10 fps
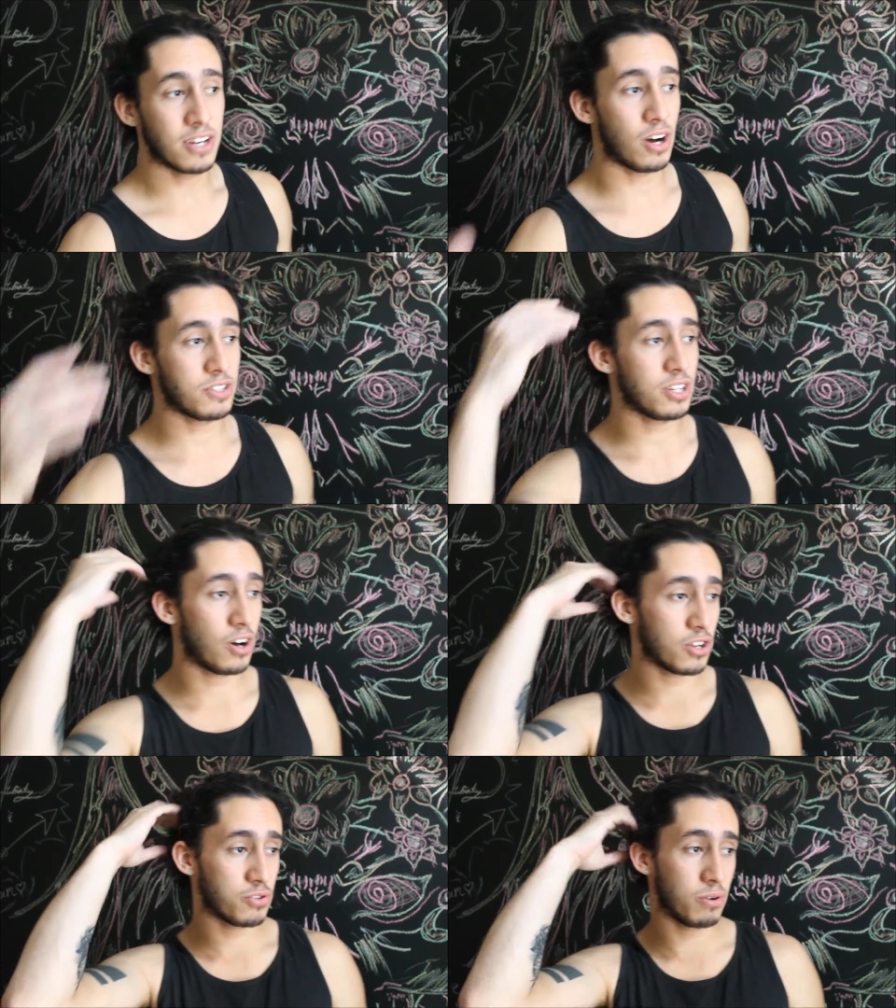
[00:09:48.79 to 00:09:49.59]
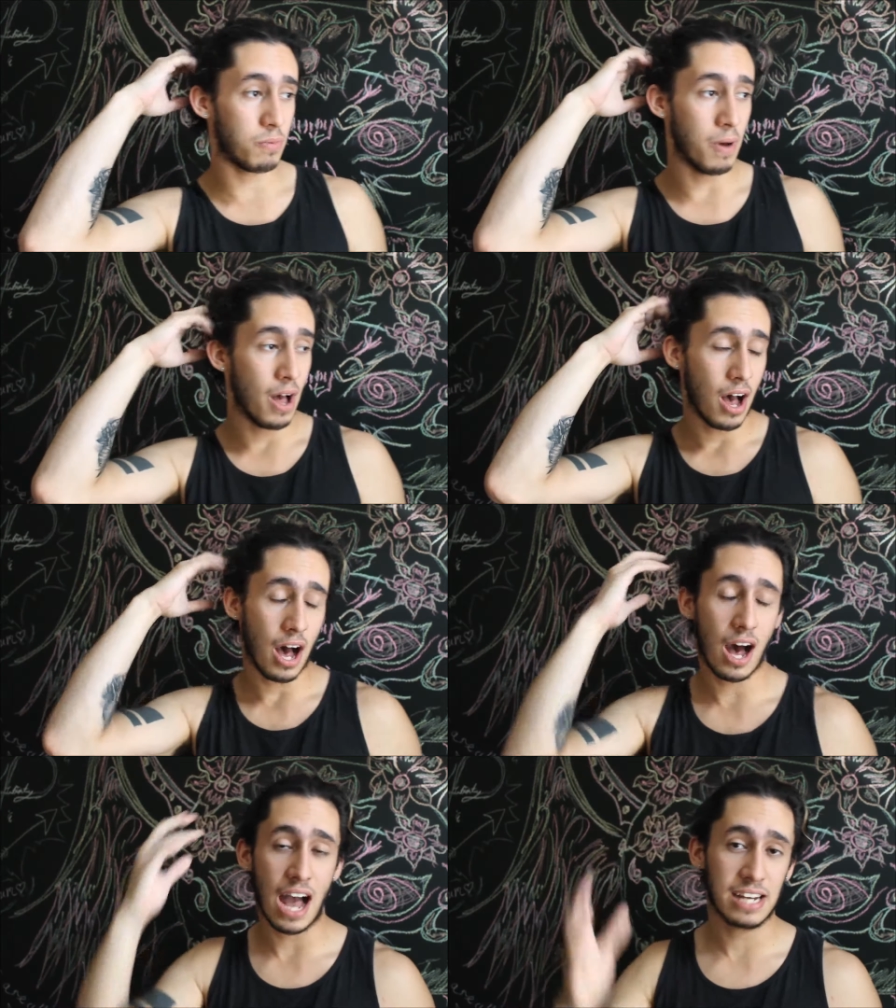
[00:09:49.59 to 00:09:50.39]
Go to the host room.
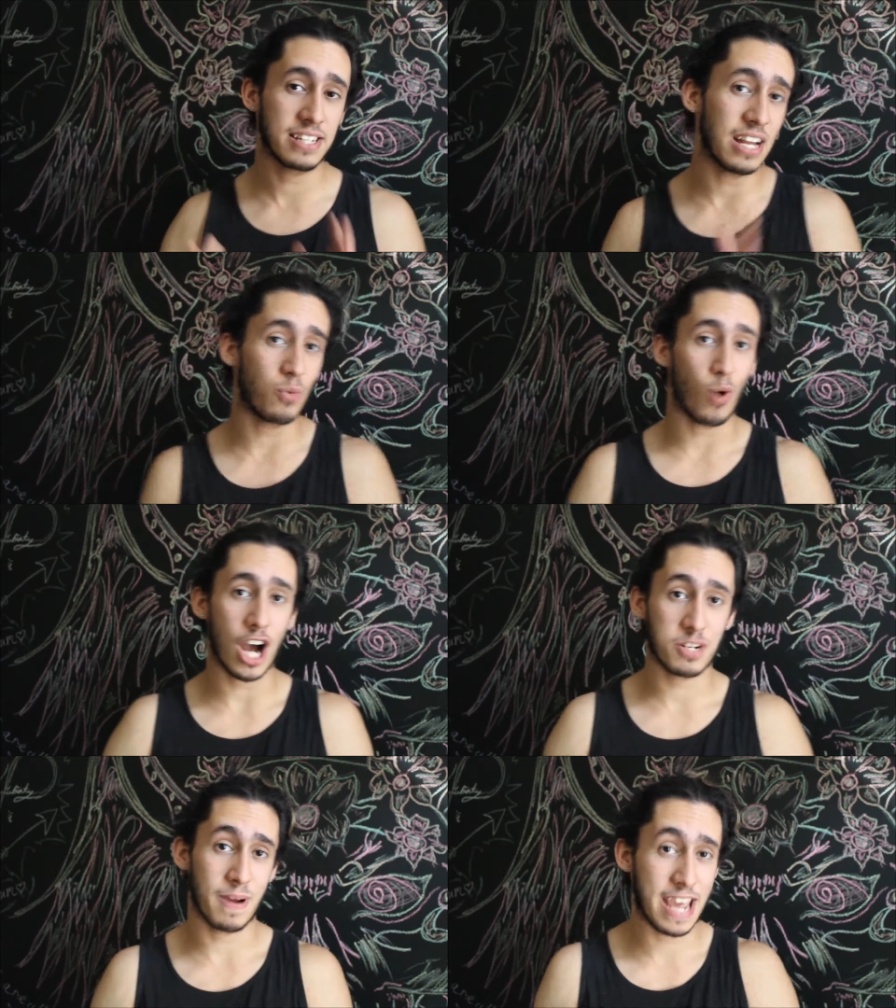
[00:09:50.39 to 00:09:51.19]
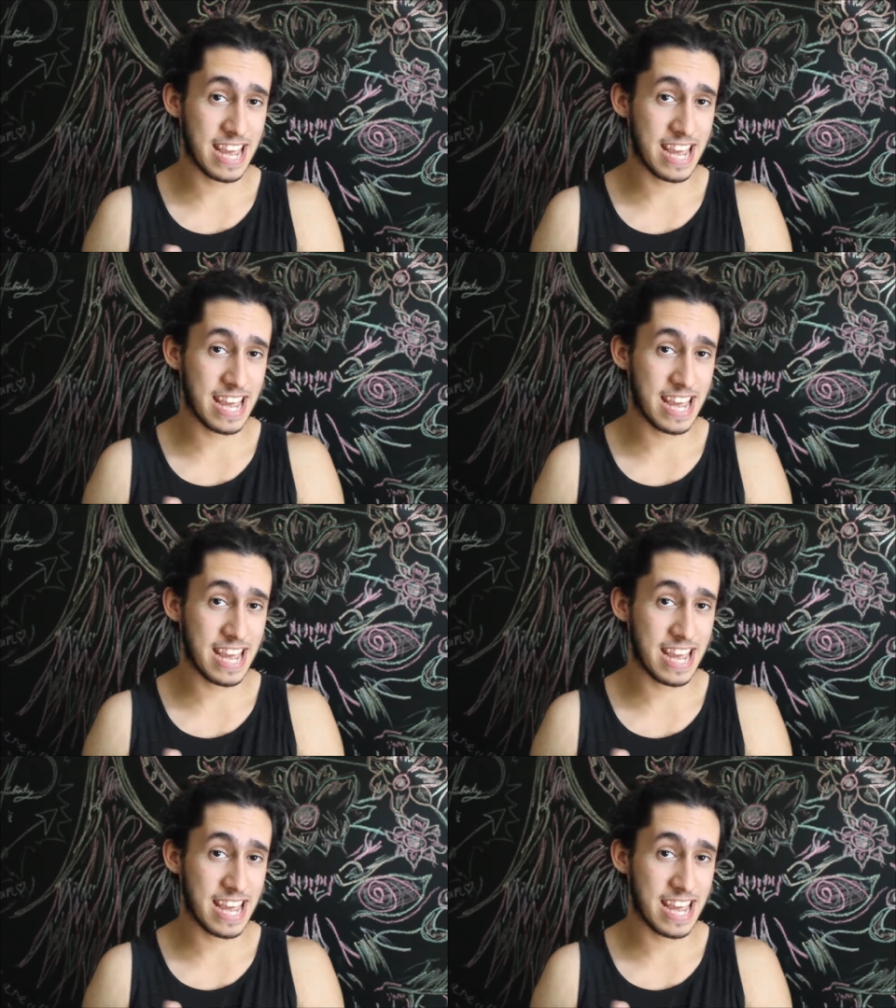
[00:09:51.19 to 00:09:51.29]
Uh, I decided to wash my